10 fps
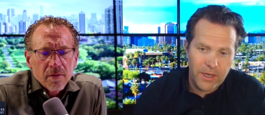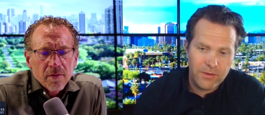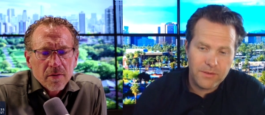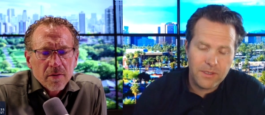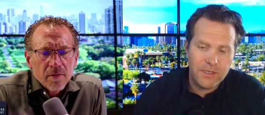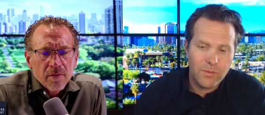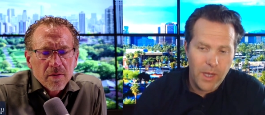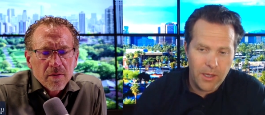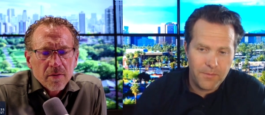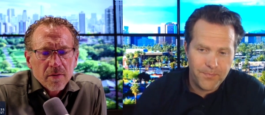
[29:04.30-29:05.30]
Speaker 1: for rentals as
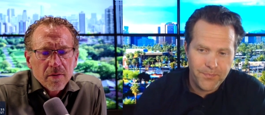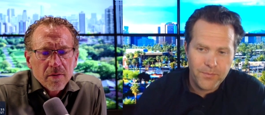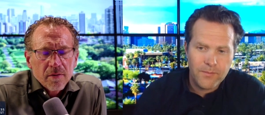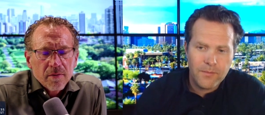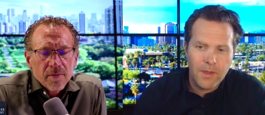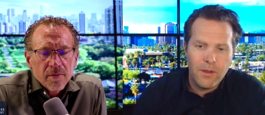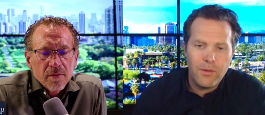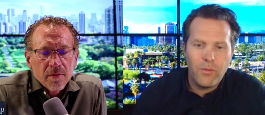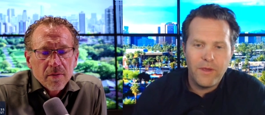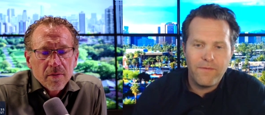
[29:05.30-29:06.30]
well."
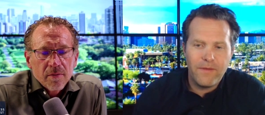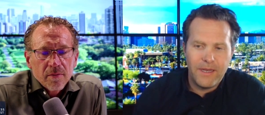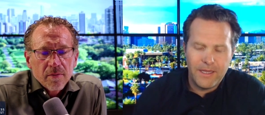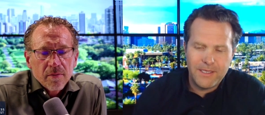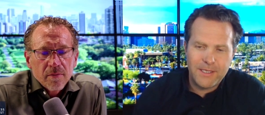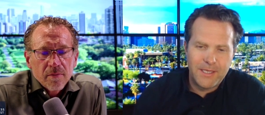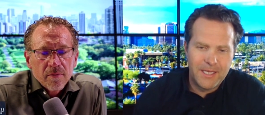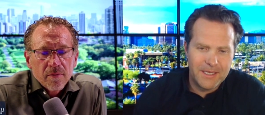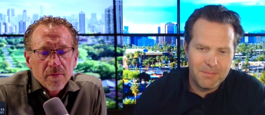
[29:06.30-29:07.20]
We have now this is